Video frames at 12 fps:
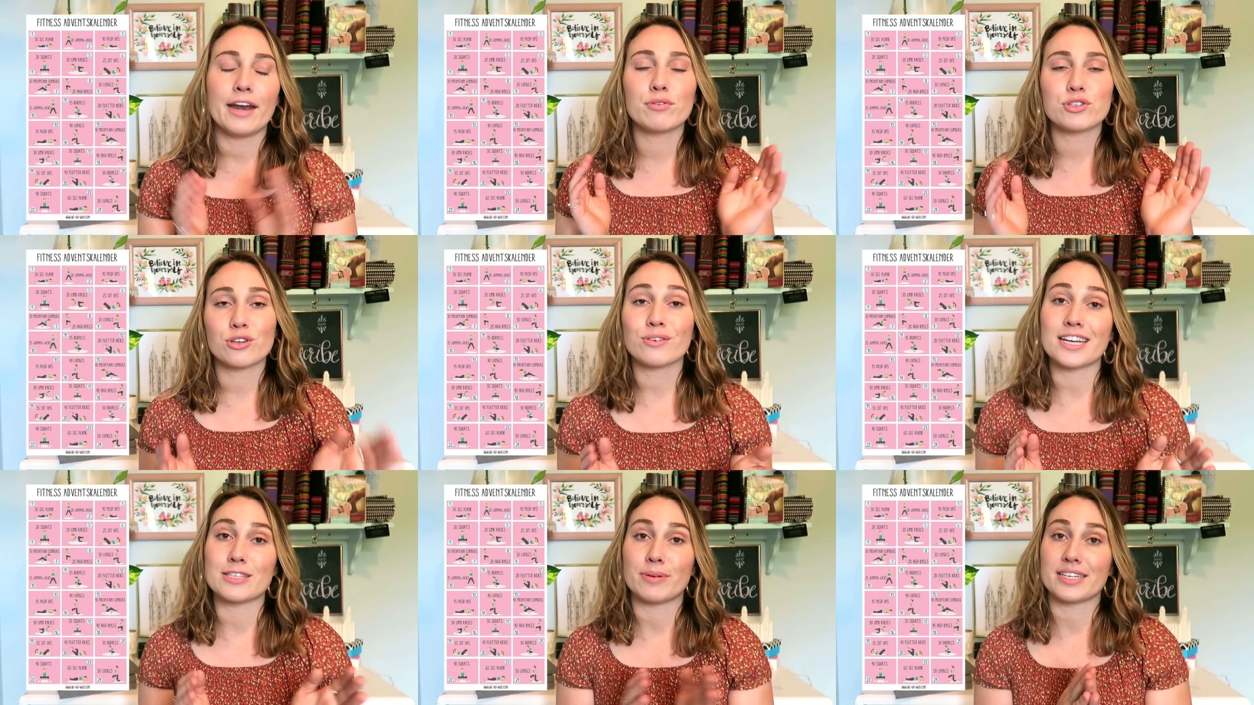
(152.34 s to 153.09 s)
And it was so
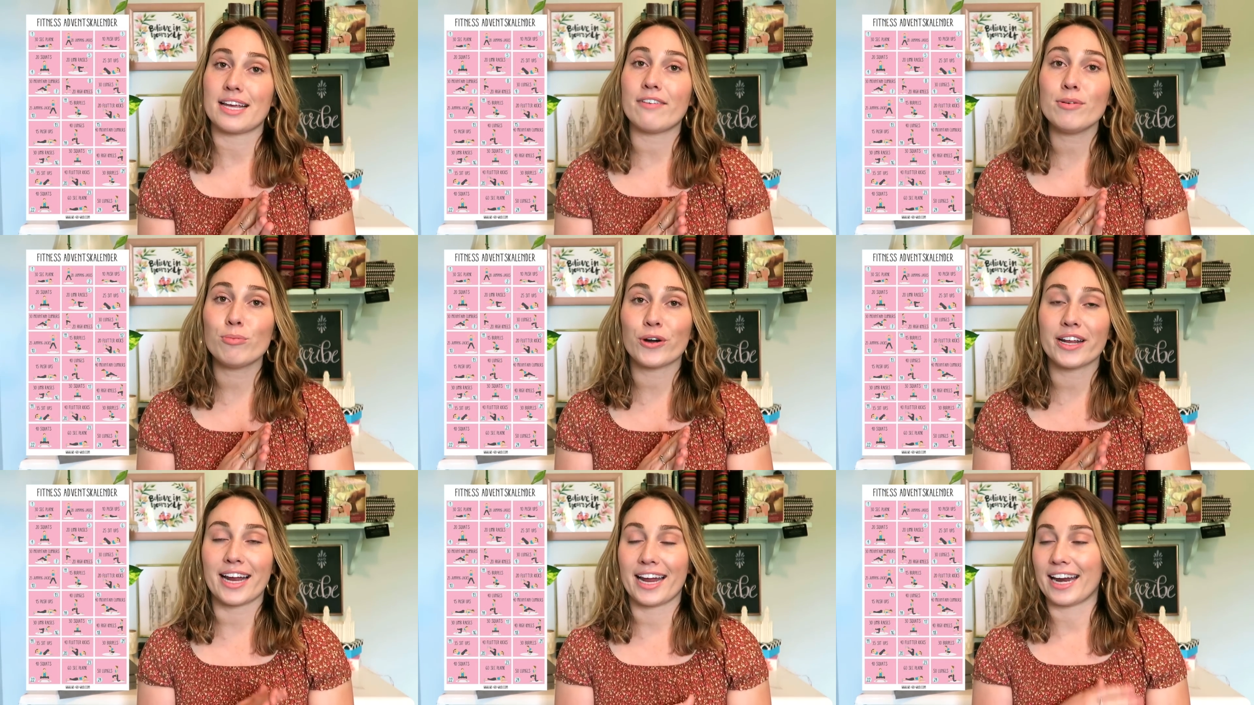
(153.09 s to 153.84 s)
nice because every
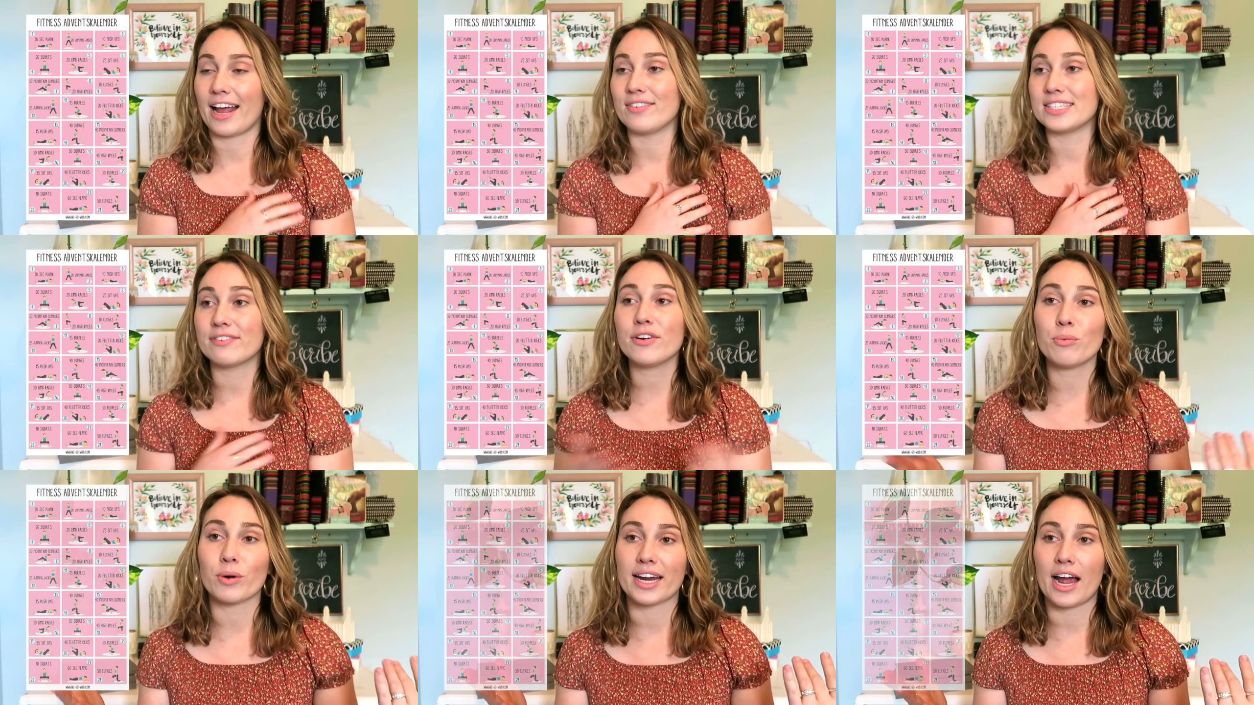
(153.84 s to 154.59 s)
morning I could have a
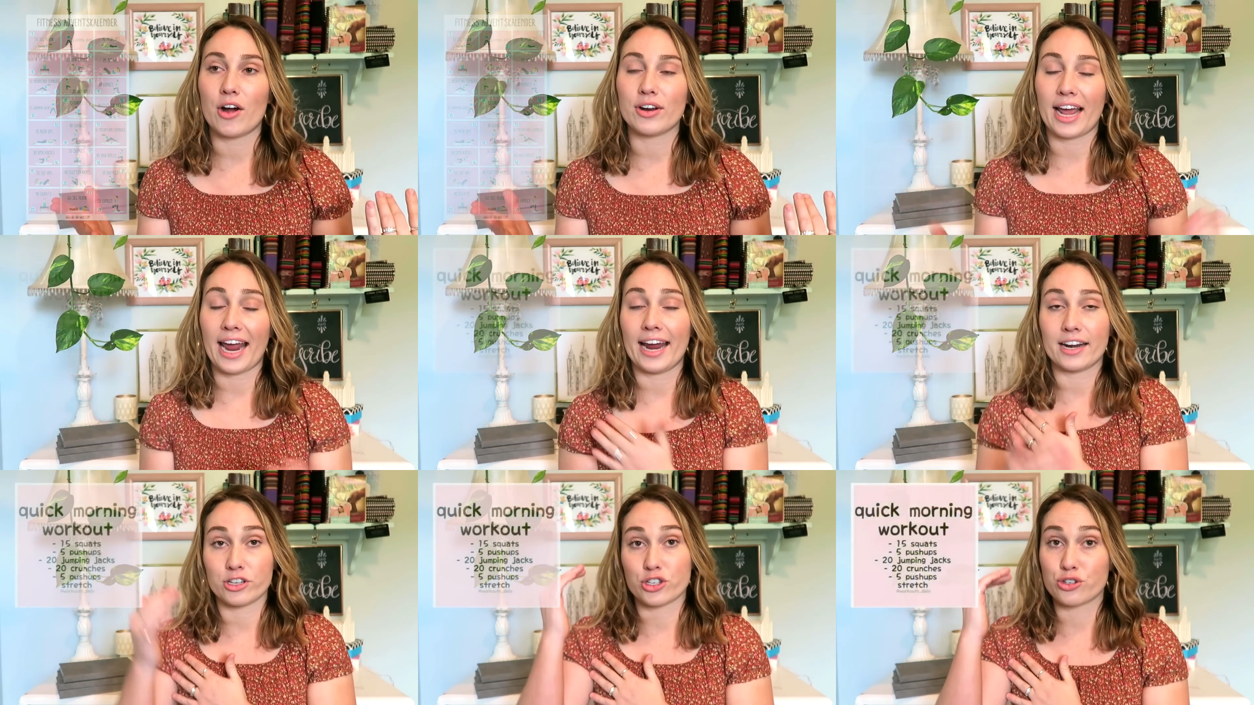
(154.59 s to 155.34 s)
different workout. I
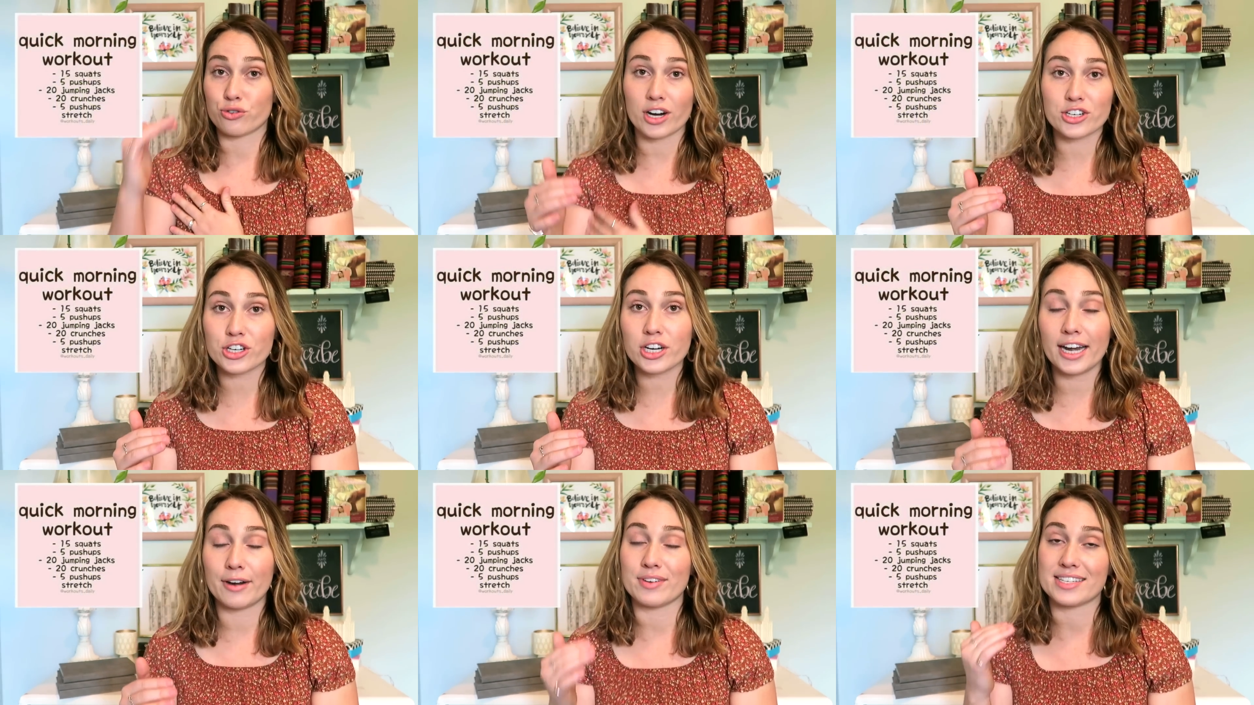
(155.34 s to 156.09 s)
had a
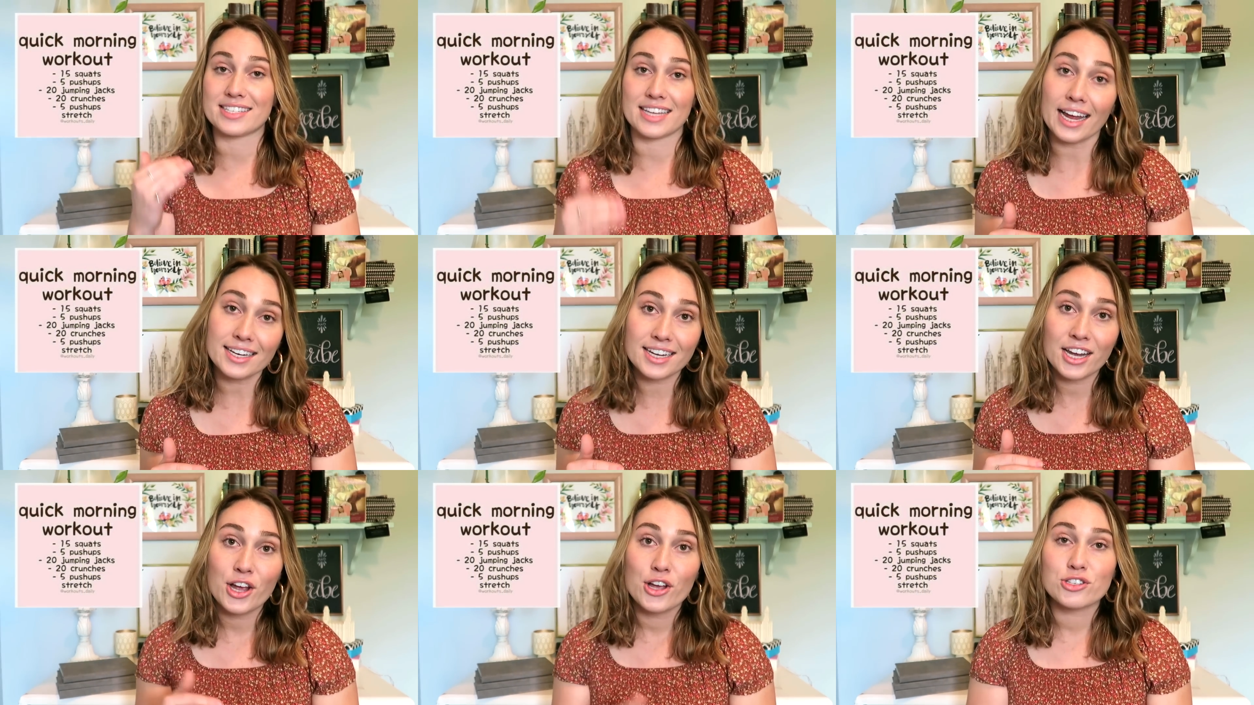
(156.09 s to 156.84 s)
structure and it was set.